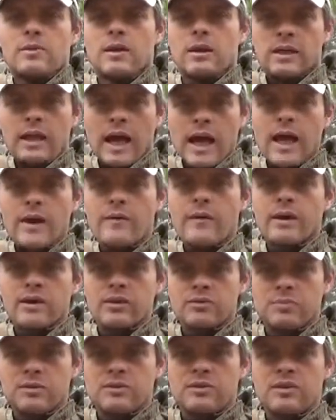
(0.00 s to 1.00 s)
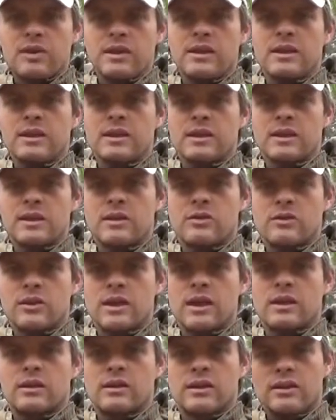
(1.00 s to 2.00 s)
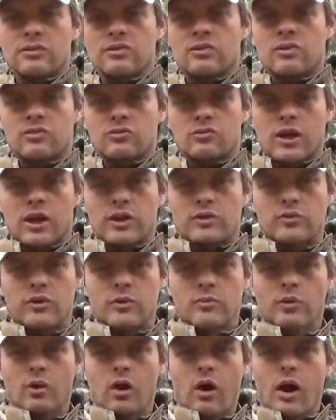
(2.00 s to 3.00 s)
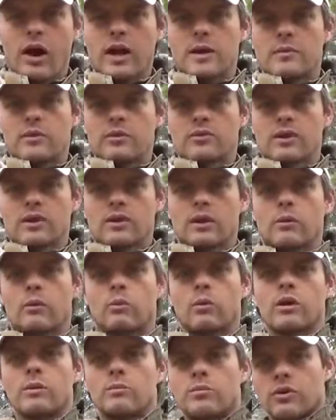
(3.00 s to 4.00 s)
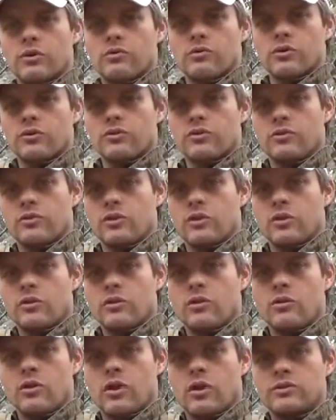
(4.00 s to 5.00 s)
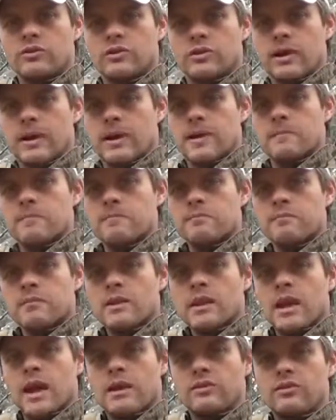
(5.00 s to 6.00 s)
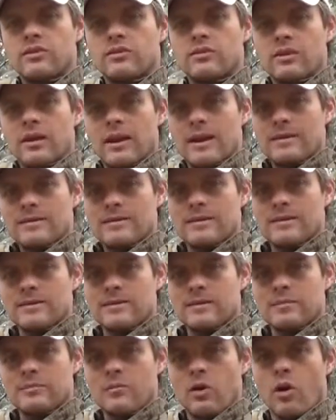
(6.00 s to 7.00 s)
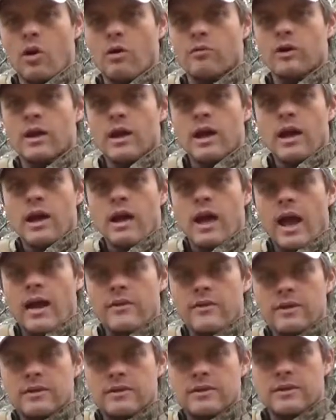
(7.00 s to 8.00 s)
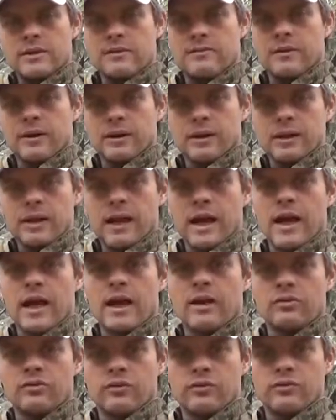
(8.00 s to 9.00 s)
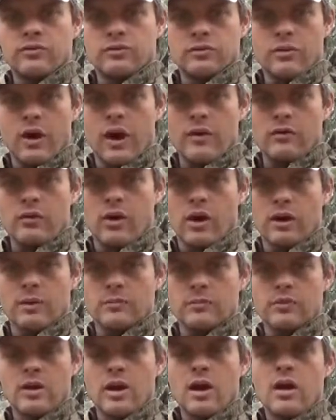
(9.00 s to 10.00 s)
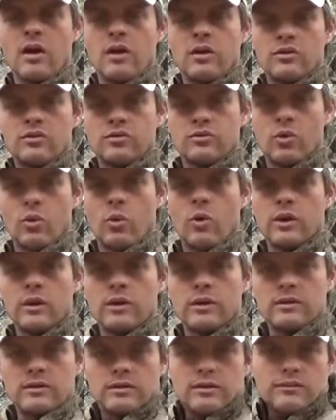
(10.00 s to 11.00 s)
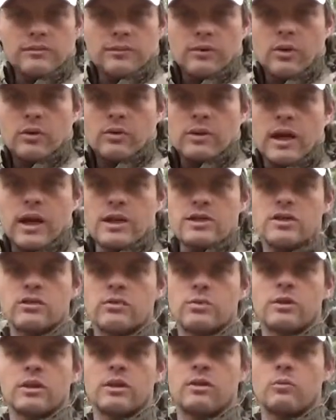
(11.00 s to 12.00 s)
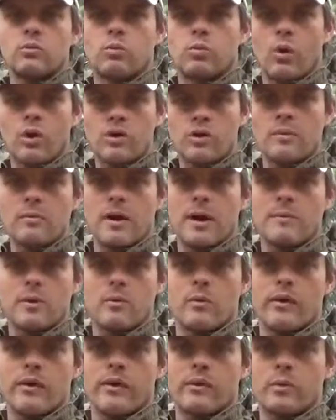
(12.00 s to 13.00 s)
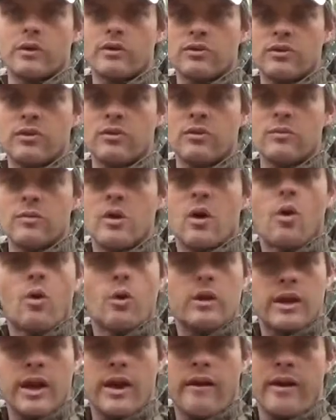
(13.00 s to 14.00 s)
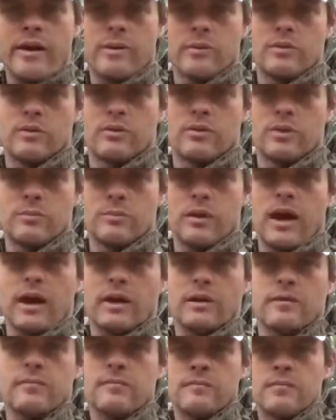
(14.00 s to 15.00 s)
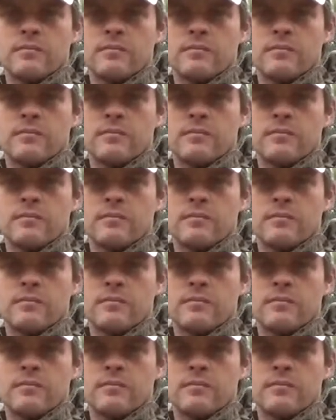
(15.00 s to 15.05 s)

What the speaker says: The layering is particularly unique, and that's the transferable item I think I wanted to put across to you guys today. It's this system of having different layers of survival items stored at different locations within what you may be wearing with you or carrying with you on your back.